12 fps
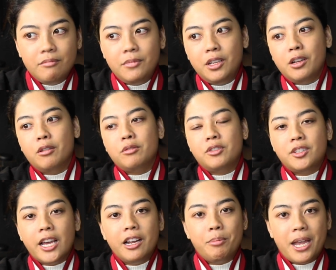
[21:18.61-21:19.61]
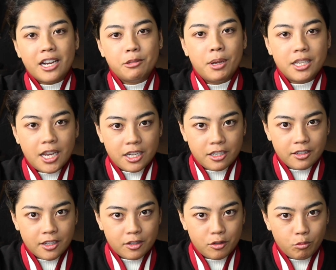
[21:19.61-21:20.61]
you know, set up
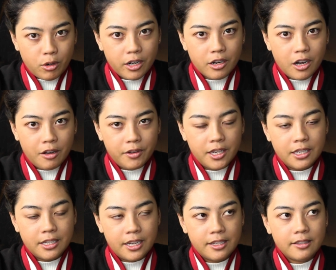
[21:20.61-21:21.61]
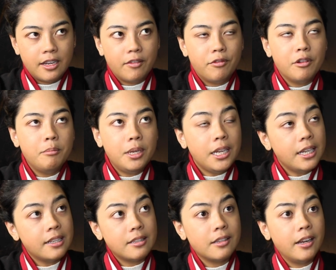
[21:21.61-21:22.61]
expectations as to what a coffee can taste like. For
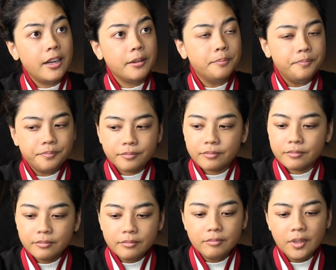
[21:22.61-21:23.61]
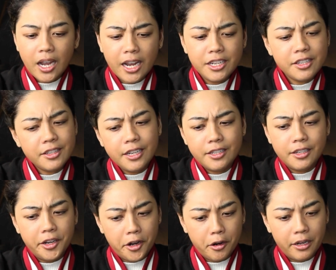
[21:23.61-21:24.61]
me, it's like, I just need
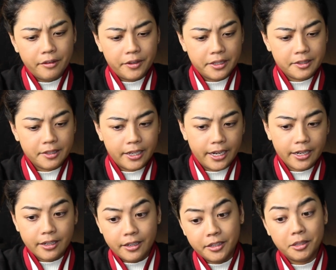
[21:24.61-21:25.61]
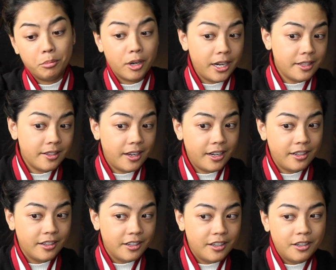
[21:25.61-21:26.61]
to know if it's like on the bright
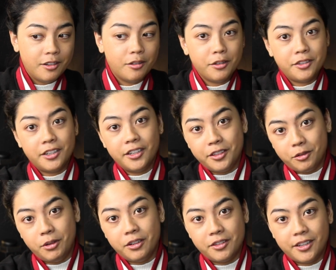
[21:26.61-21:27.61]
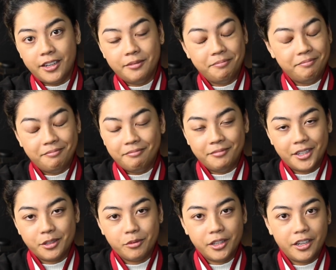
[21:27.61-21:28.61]
side or is it on the sweeter side.
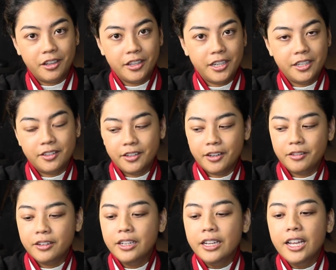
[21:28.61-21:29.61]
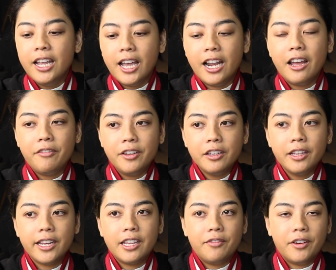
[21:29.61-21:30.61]
That's really all I need to know. And I feel
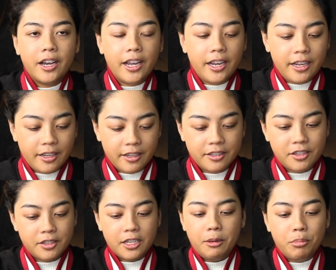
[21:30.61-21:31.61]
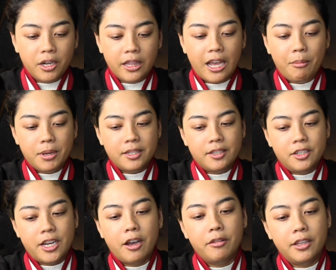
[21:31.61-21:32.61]
like if I just keep putting that
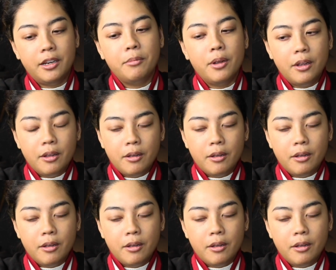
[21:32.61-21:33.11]
message out, then